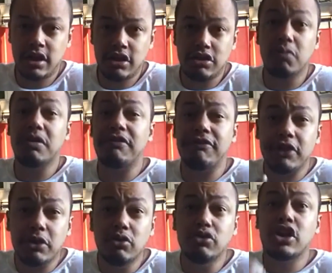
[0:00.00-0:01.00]
You
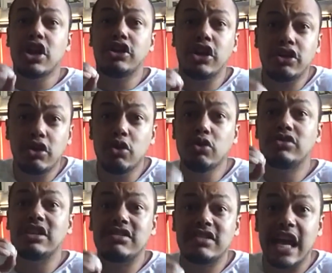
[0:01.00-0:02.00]
refuse to use
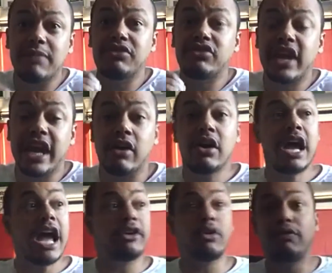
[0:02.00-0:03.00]
the same scale.
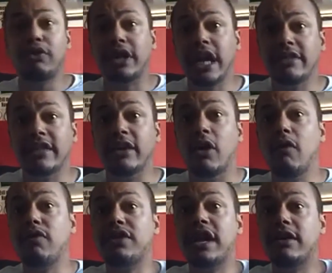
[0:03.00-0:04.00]
And don't forget that
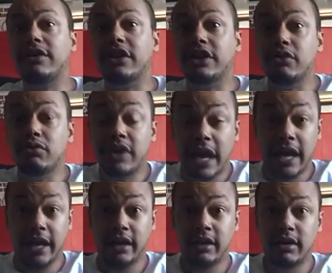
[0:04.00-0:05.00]
over there in the
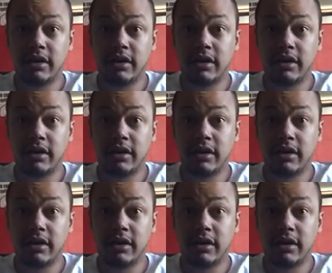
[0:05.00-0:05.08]
UK,